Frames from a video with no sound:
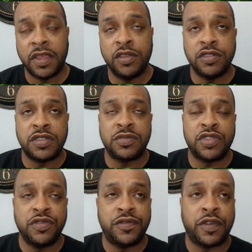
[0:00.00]
use them
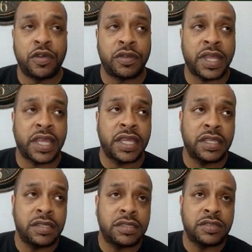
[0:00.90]
twofold:
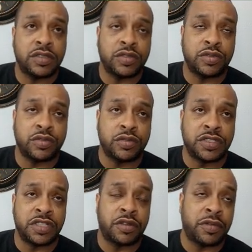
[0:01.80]
A,
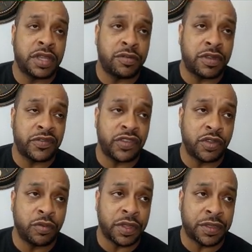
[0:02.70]
to generate
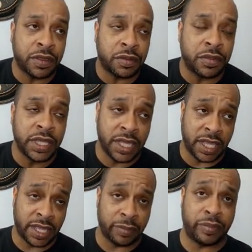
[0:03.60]
revenue with them,
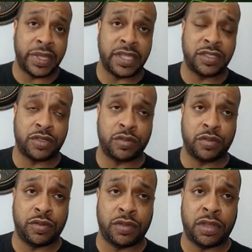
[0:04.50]
and B,
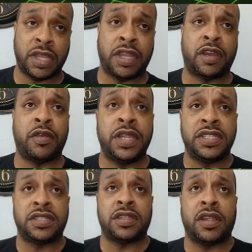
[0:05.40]
to
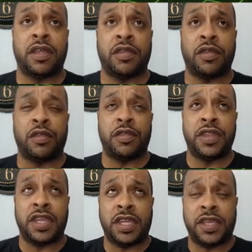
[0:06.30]
increase
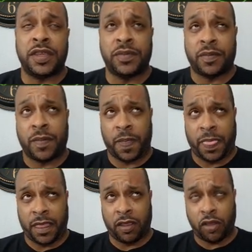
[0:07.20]
the
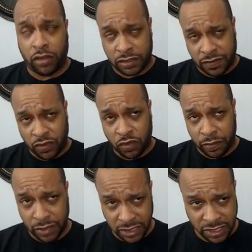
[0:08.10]
cost of
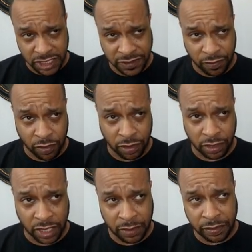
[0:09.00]
doing business
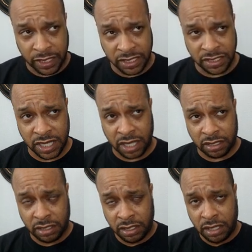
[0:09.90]
for companies
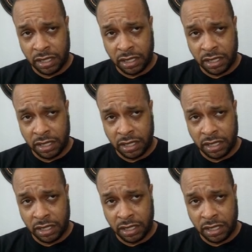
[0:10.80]
that